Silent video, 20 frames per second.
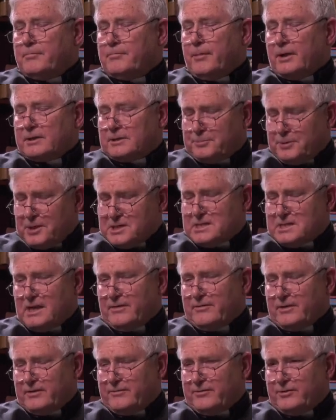
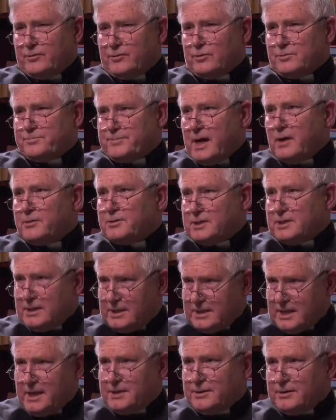Multiplicity of individuals bound
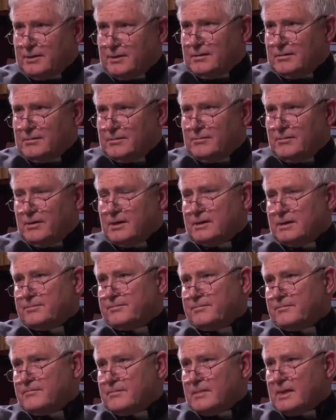together, right,
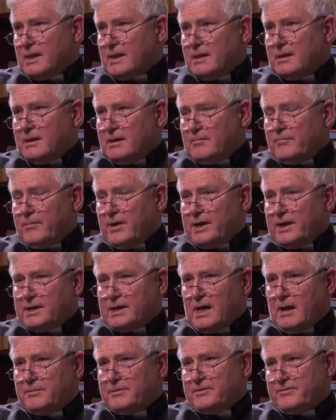by a
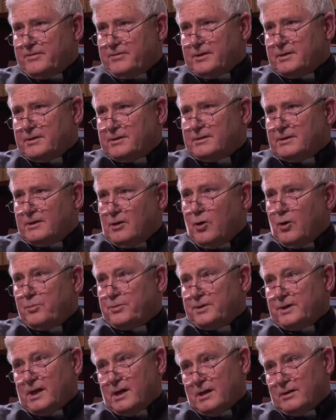common faith and
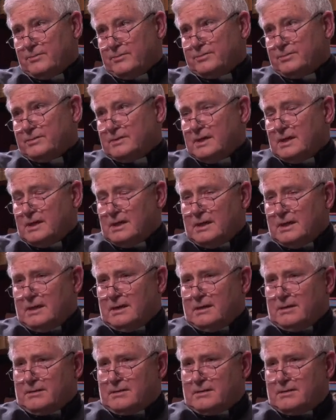hope and love.
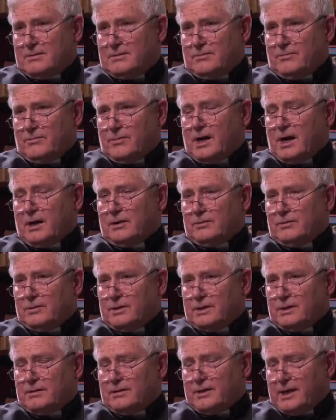When our
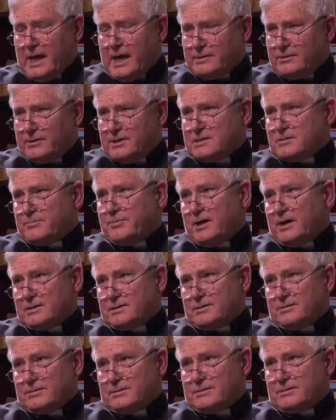Lord gathered his
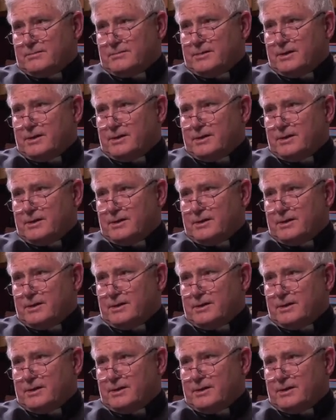apostles,